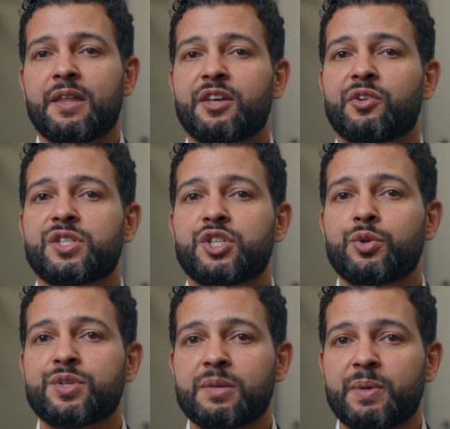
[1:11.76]
They
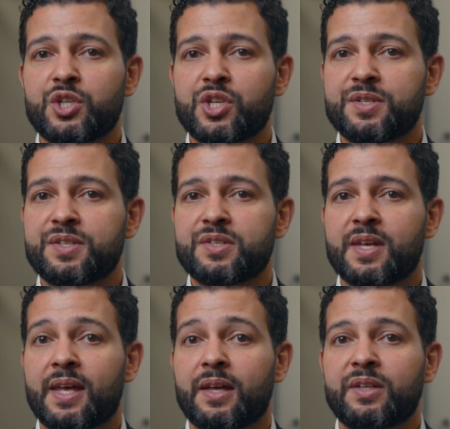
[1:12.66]
reduce the patient's
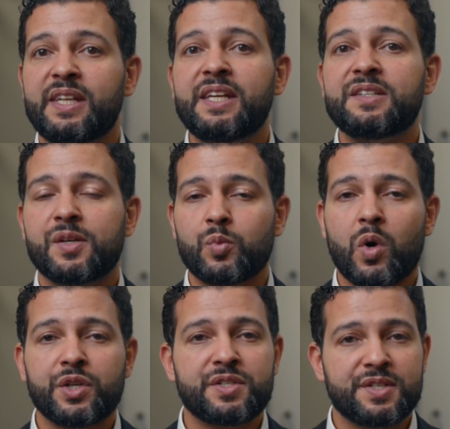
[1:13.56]
need and
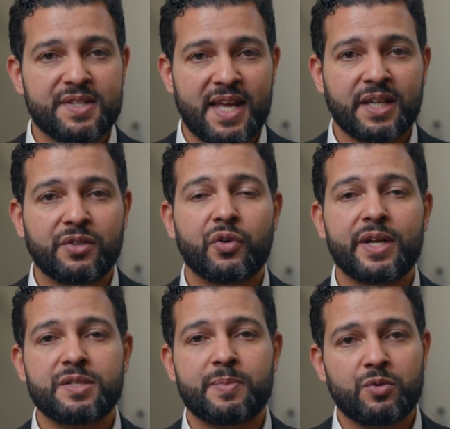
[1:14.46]
want to snack and
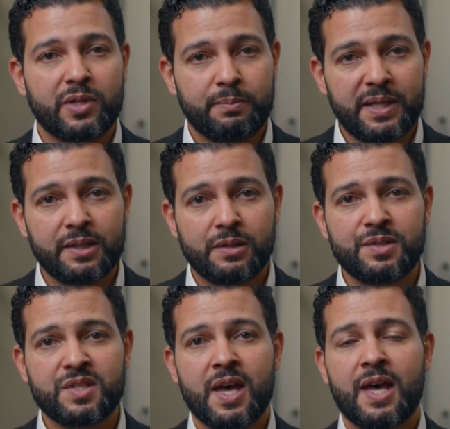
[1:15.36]
graze between
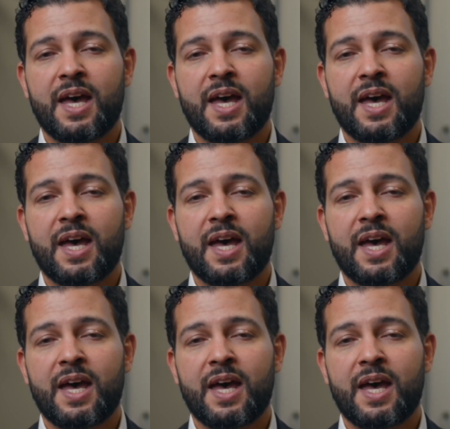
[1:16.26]
meals,